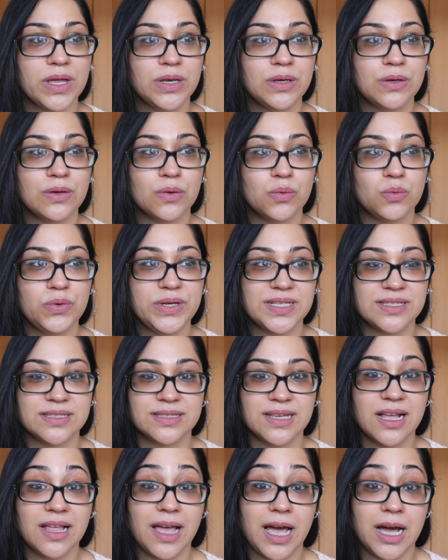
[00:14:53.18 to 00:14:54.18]
when we
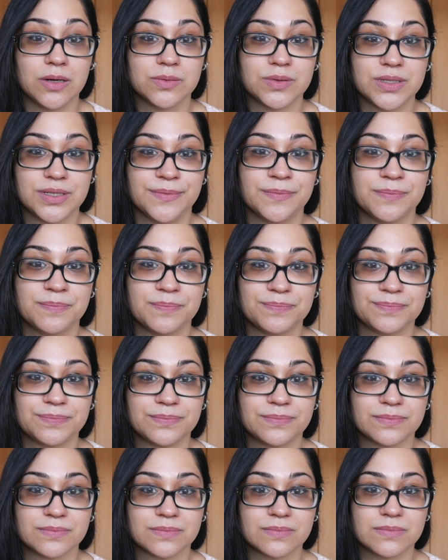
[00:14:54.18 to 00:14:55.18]
sell out,
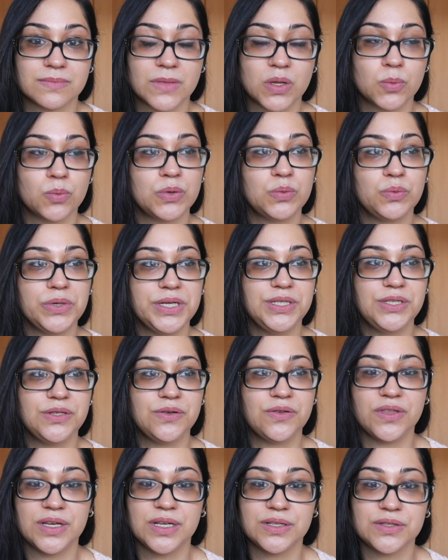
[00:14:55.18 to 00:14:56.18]
when we
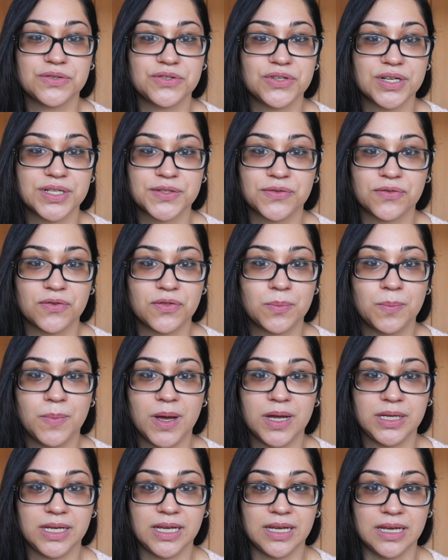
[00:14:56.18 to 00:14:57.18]
do things just for the
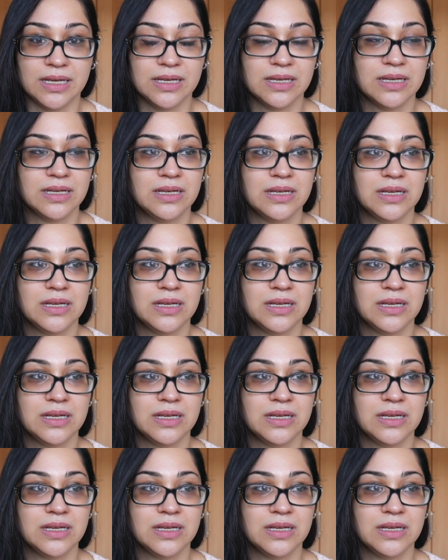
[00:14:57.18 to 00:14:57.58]
money,